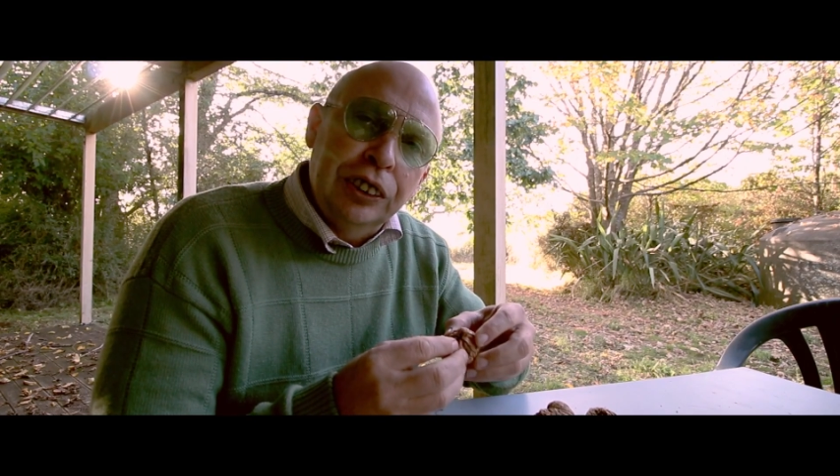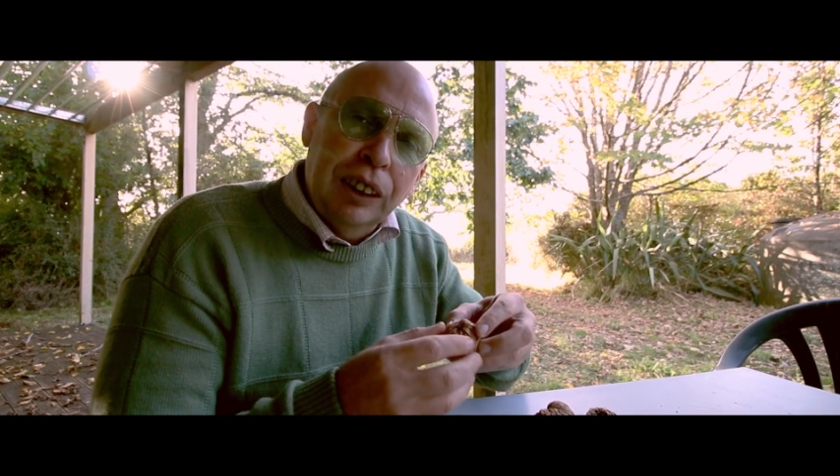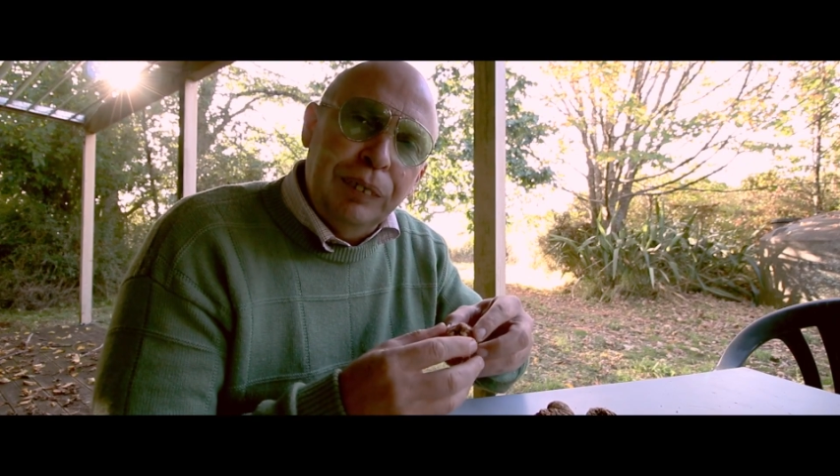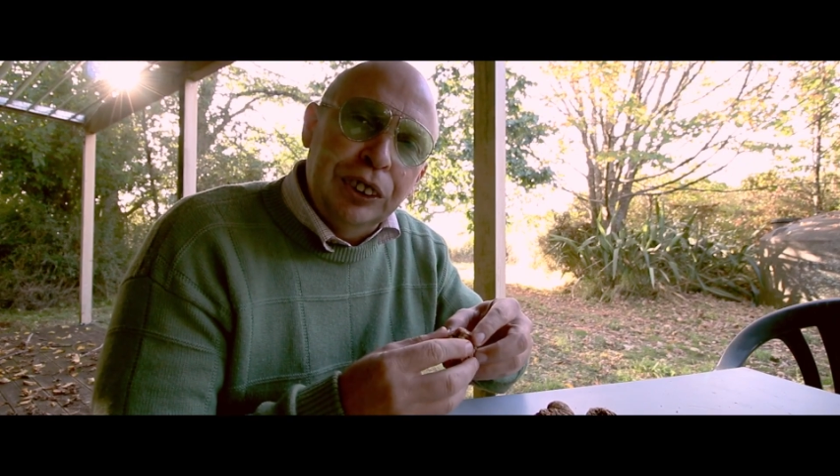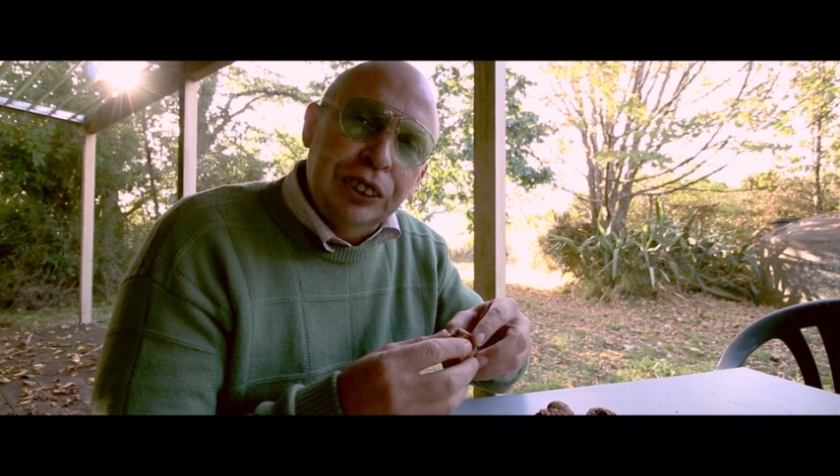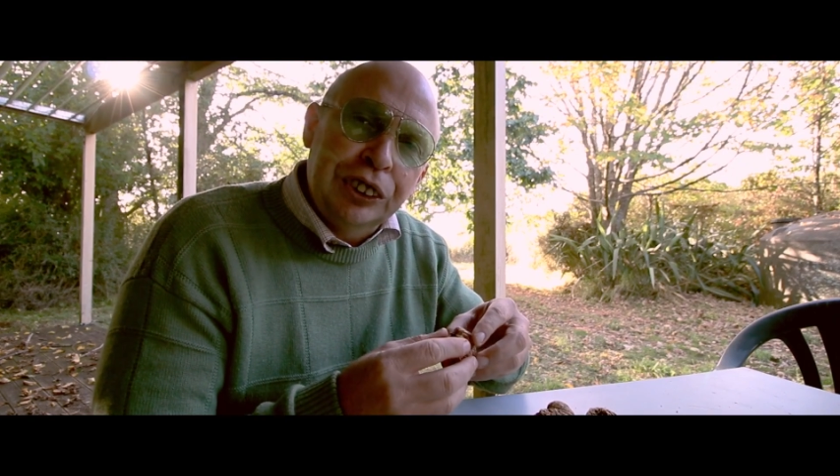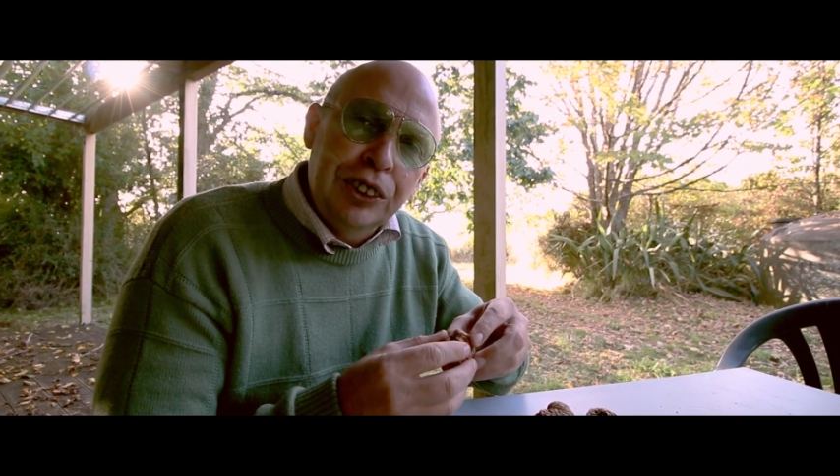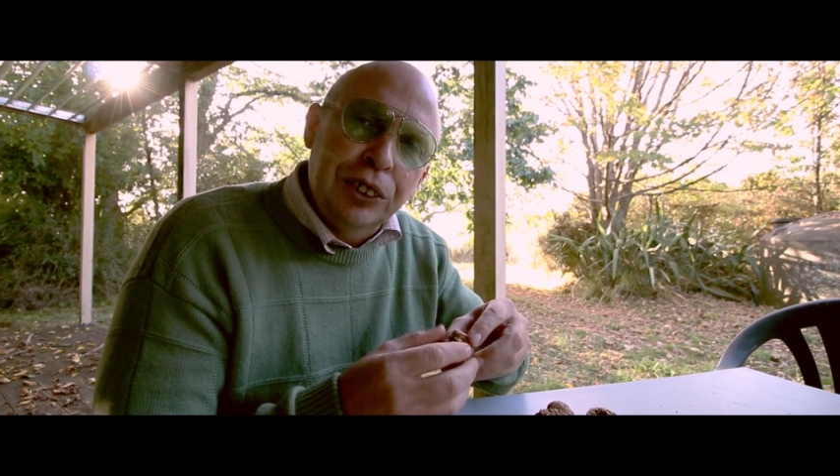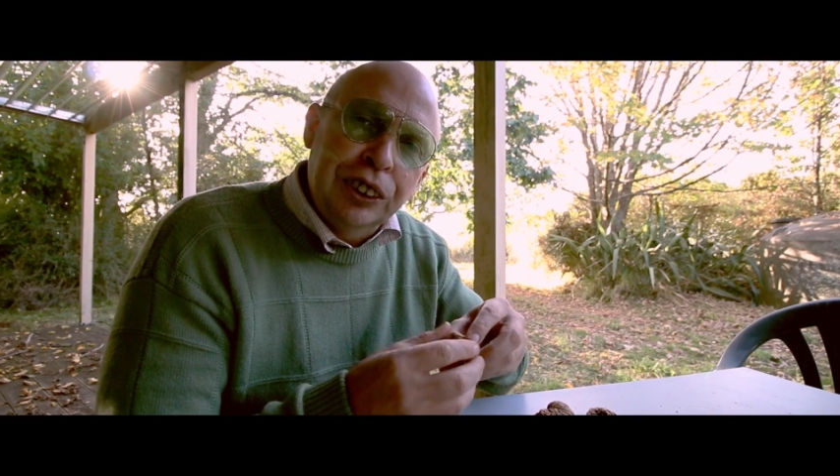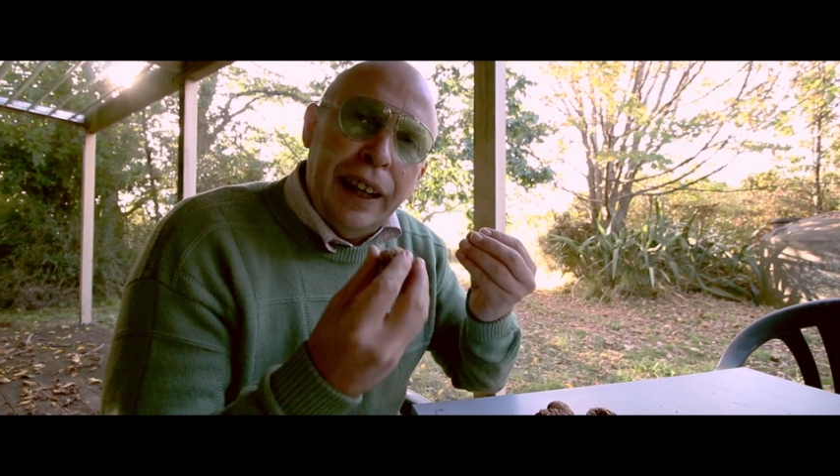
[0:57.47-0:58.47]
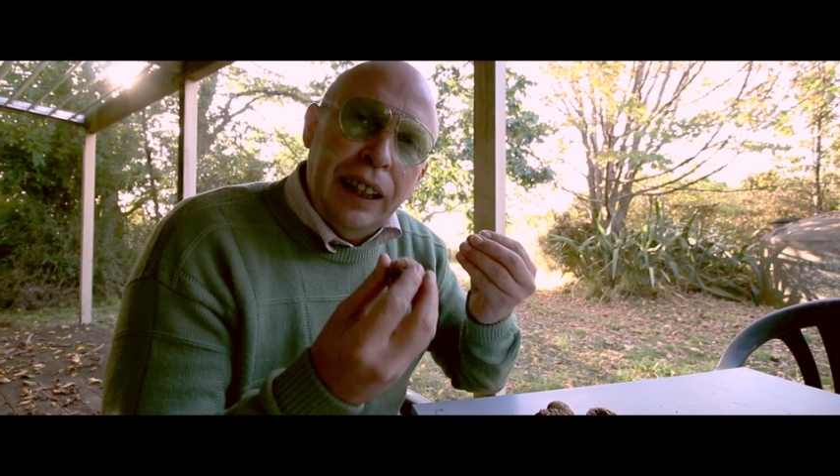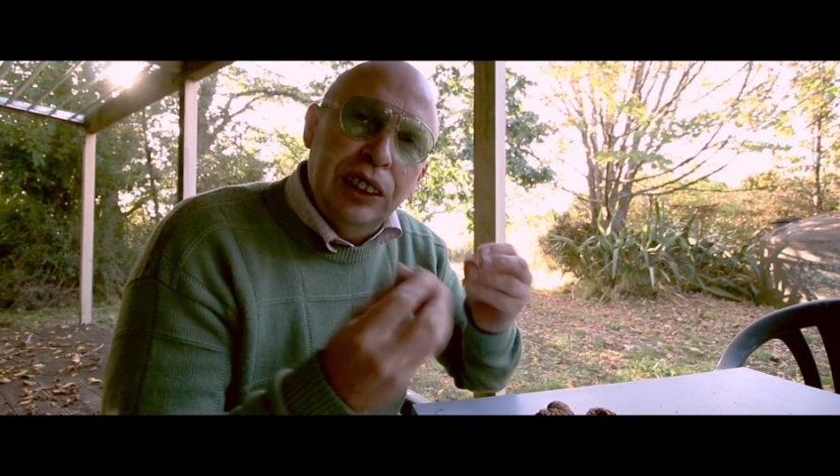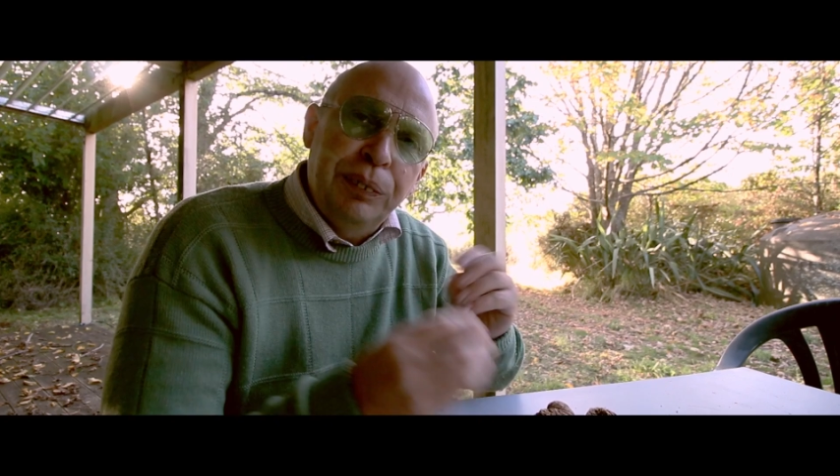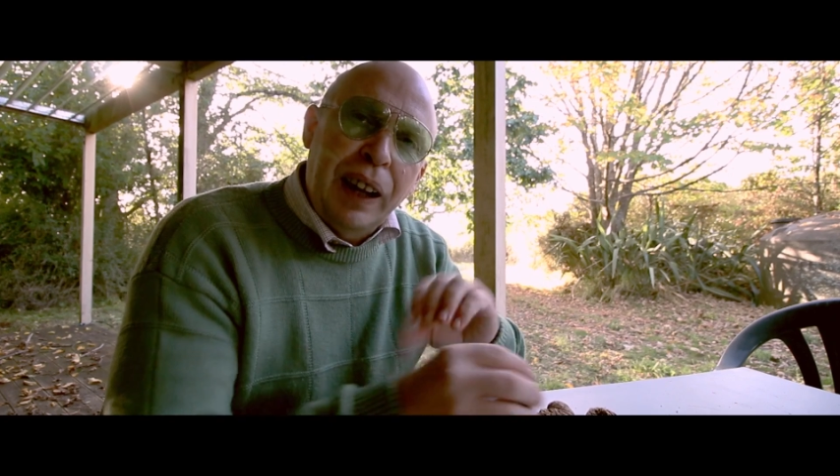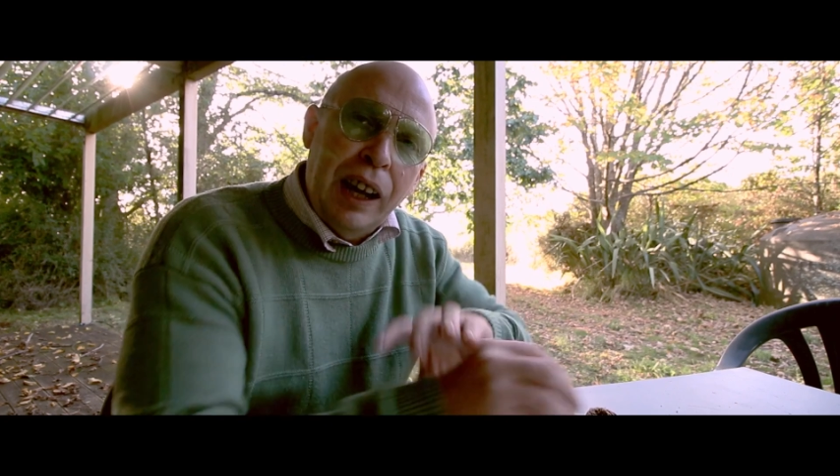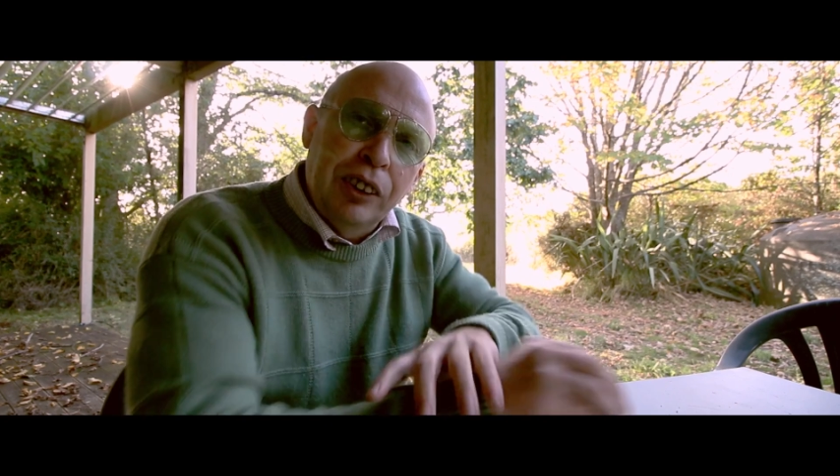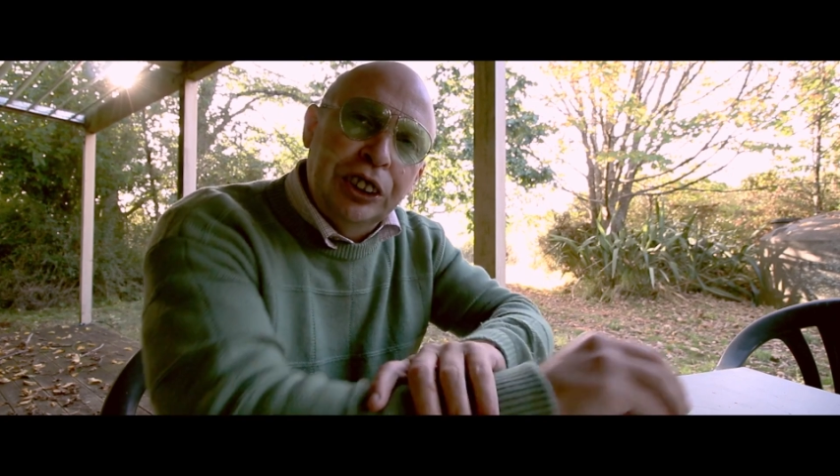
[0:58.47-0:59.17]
couple of secret hand-powered